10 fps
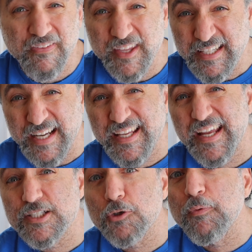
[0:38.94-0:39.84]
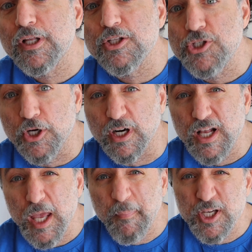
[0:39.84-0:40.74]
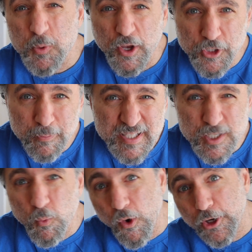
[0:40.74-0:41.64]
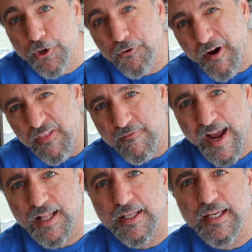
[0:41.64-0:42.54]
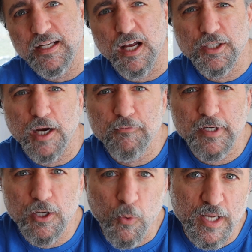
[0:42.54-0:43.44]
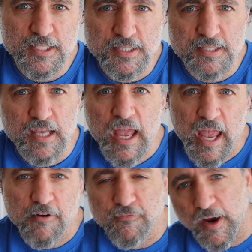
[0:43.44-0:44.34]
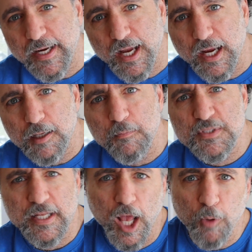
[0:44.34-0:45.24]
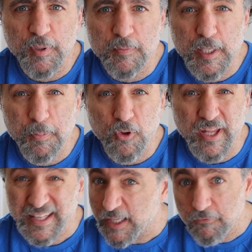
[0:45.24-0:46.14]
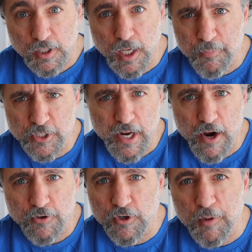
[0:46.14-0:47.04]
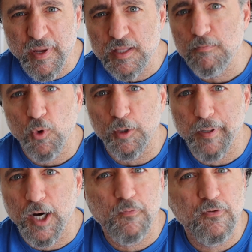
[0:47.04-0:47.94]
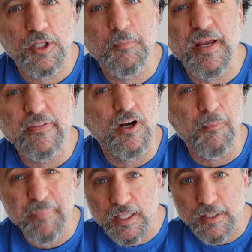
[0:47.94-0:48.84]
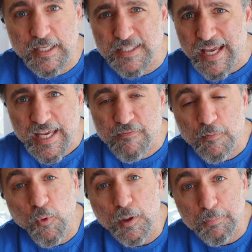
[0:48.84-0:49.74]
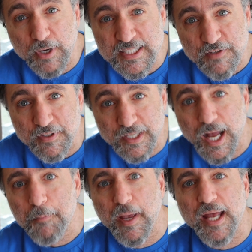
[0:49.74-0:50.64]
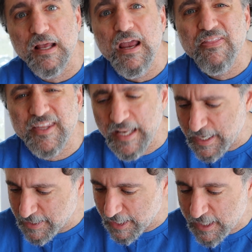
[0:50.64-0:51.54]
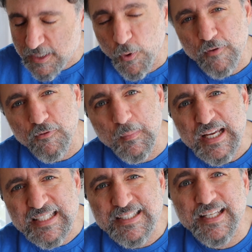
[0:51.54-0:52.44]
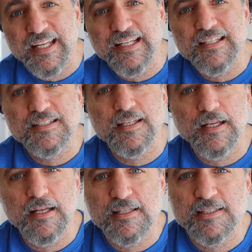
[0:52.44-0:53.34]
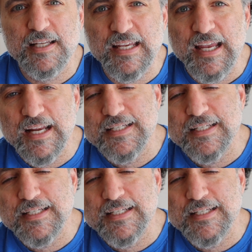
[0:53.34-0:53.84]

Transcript: The Dead King is a real jerk, because while you're busy wandering around the valley and uncovering quests and finding items and helping people and leveling up your character to make them more powerful and make their abilities even more impressive in combat, the Dead King is going from city to city to city,